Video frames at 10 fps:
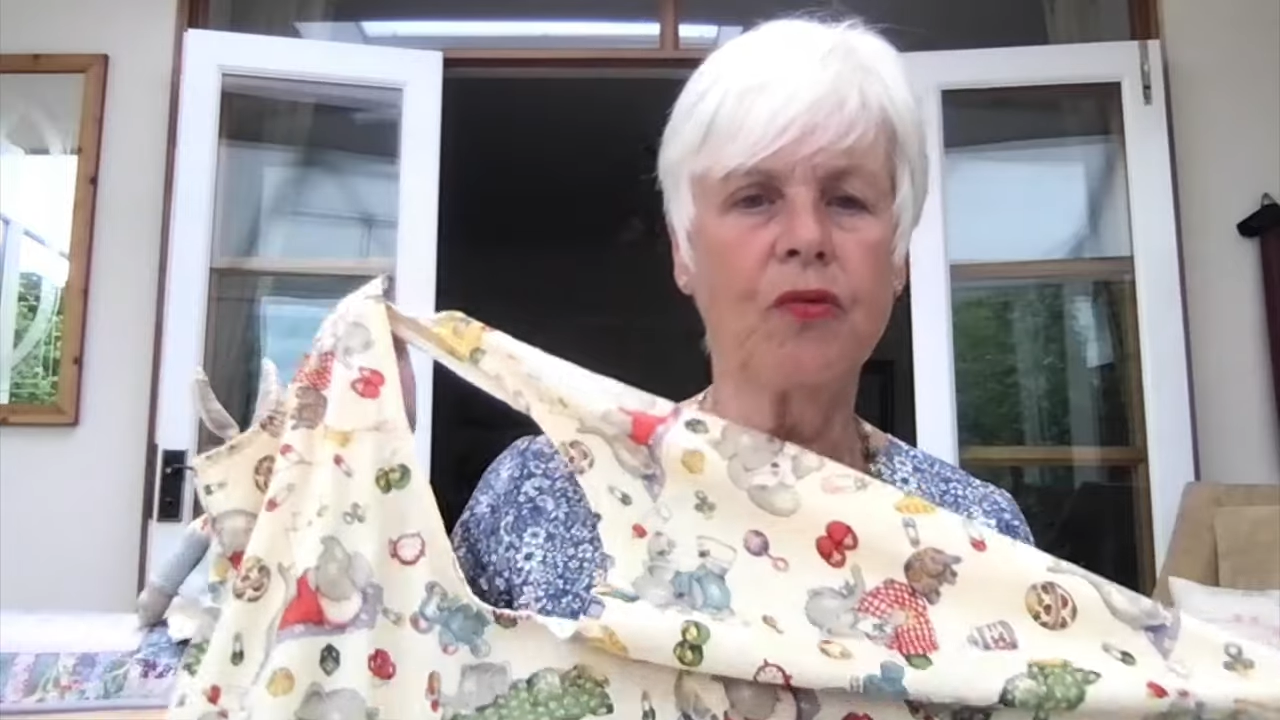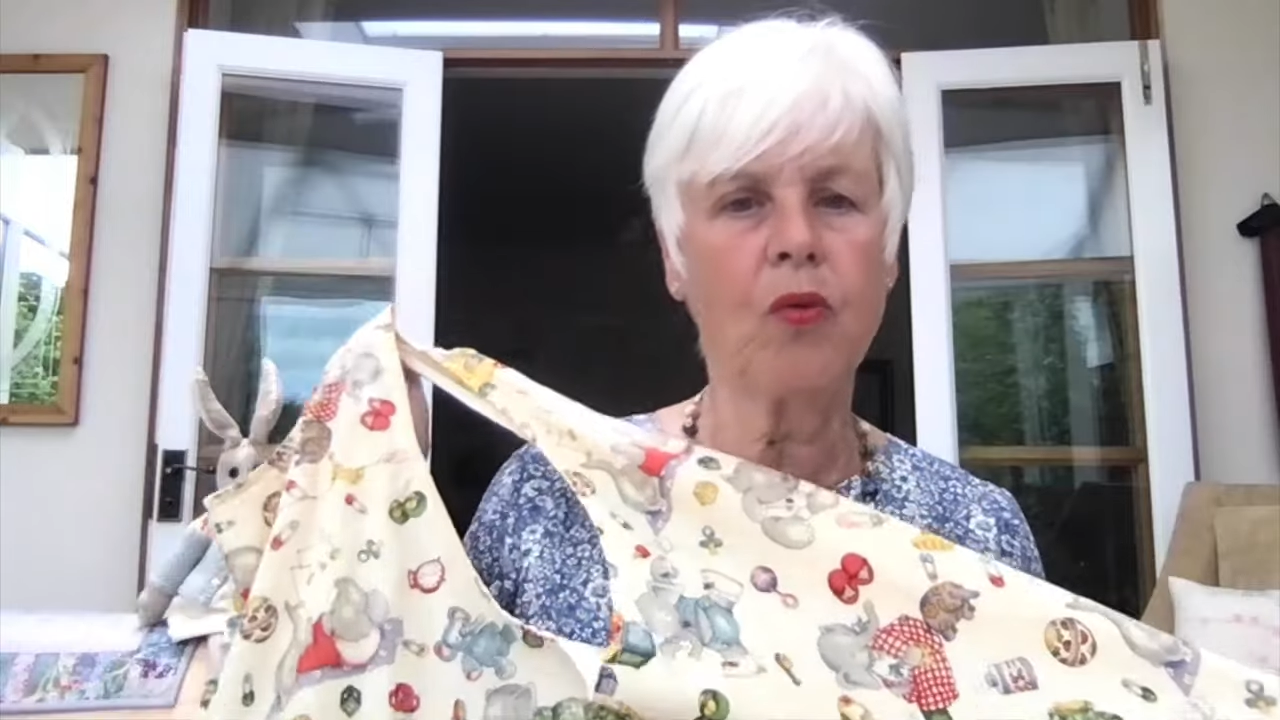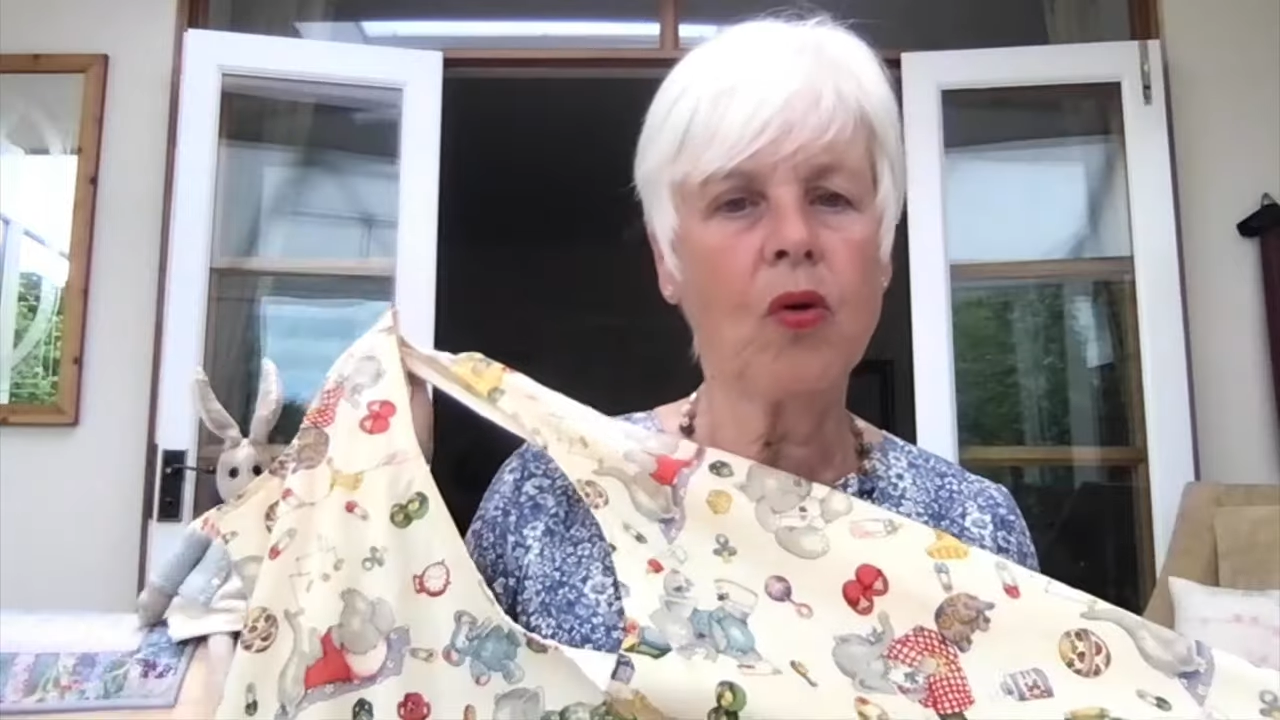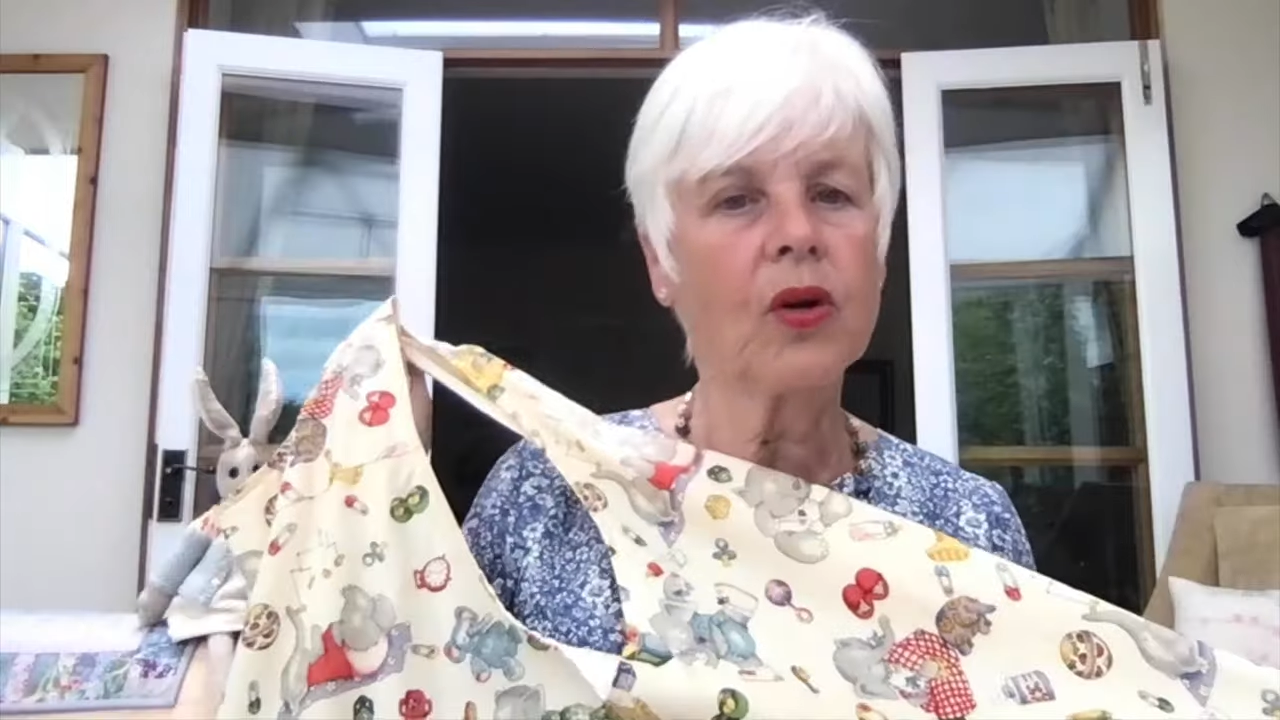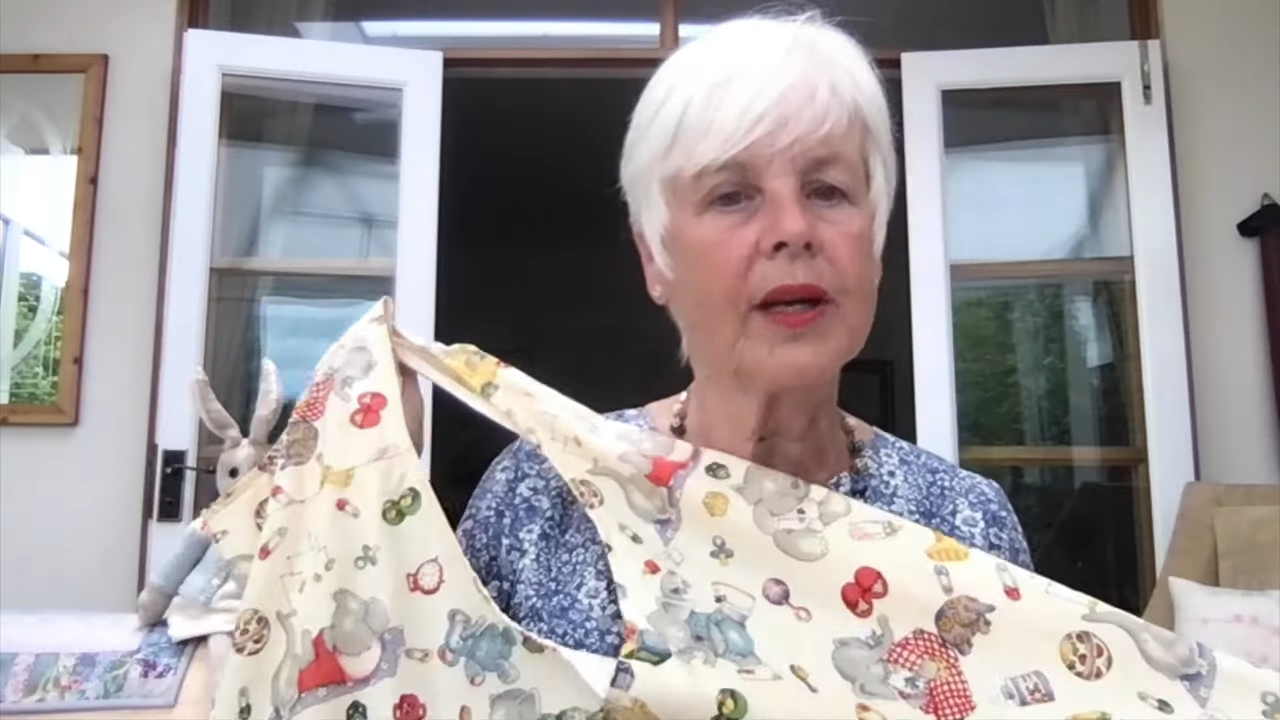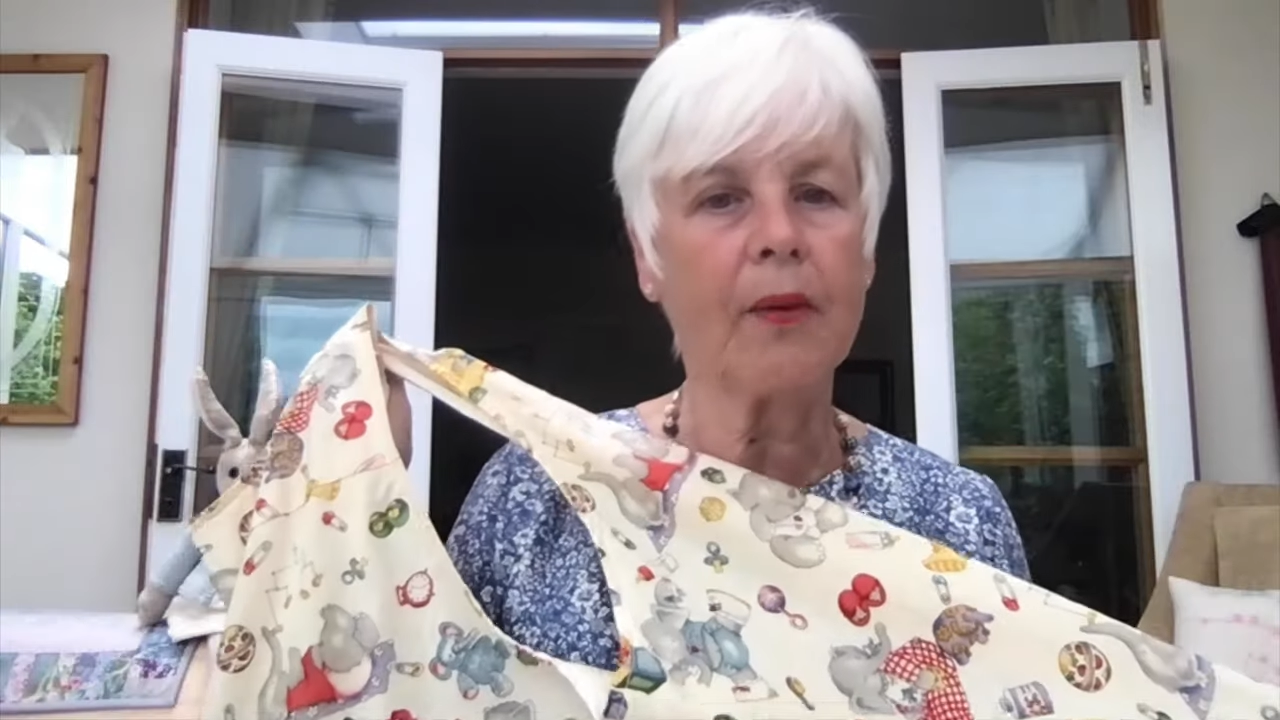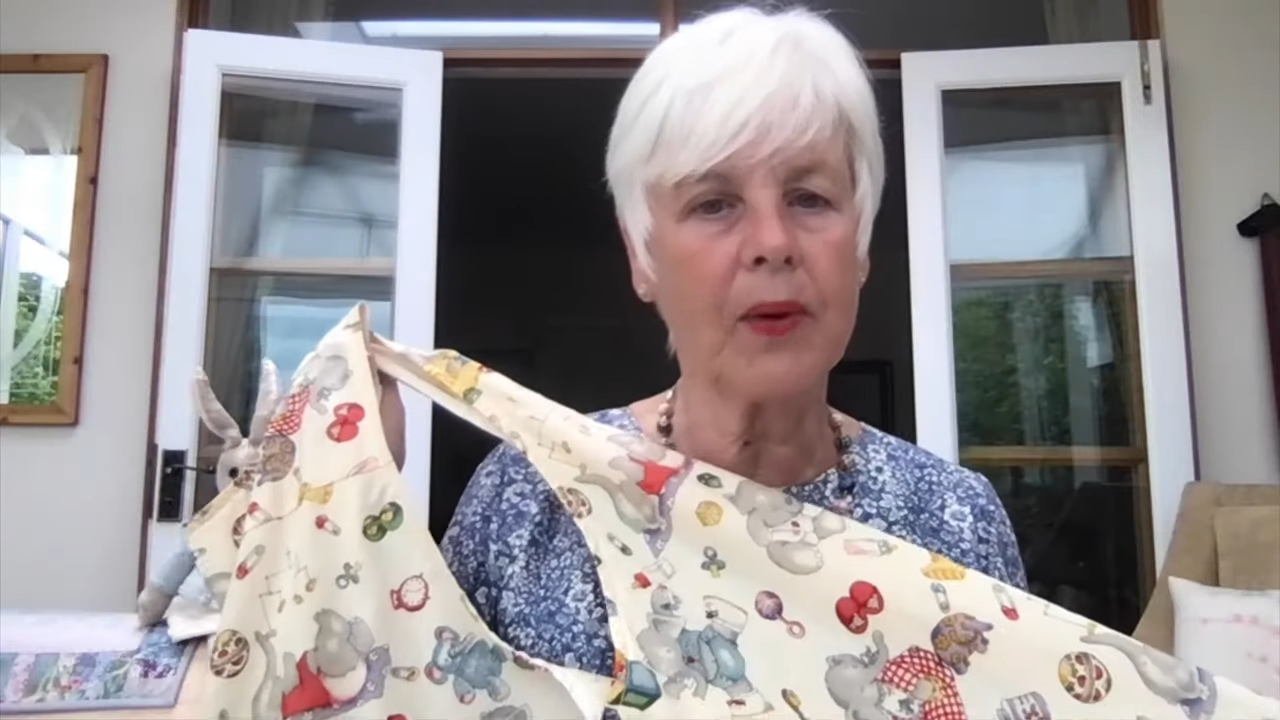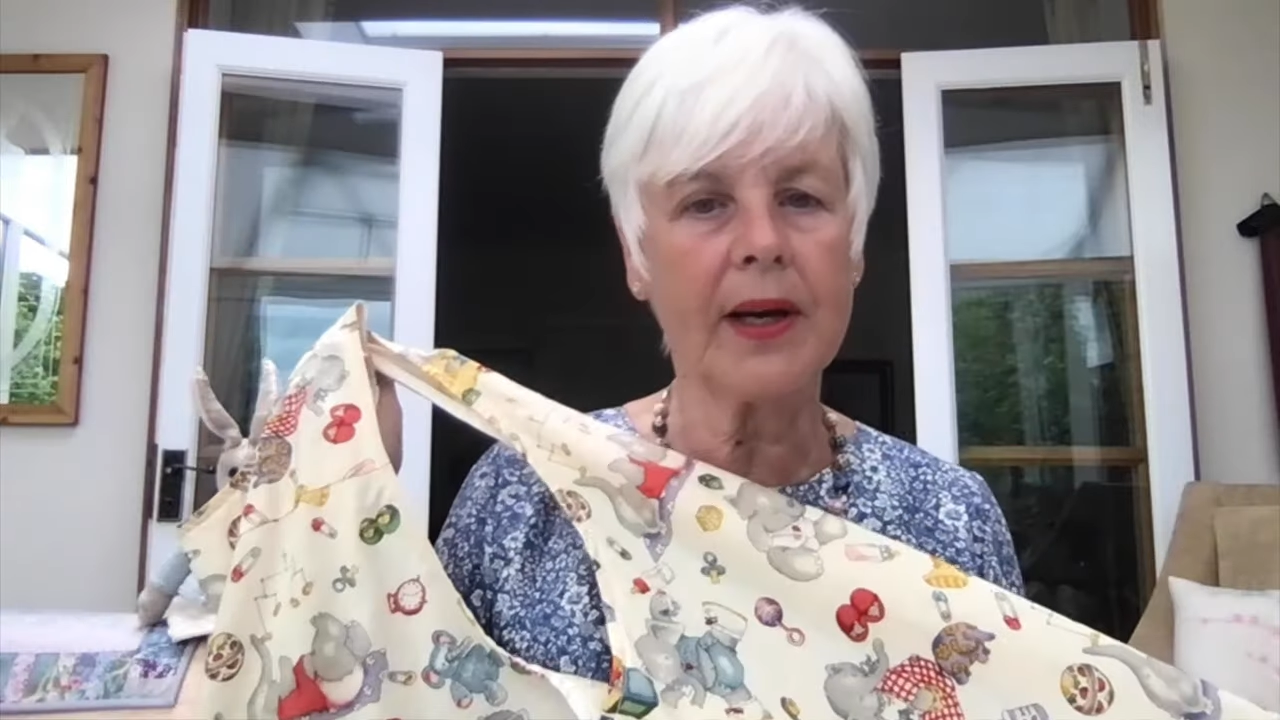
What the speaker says: have worn it when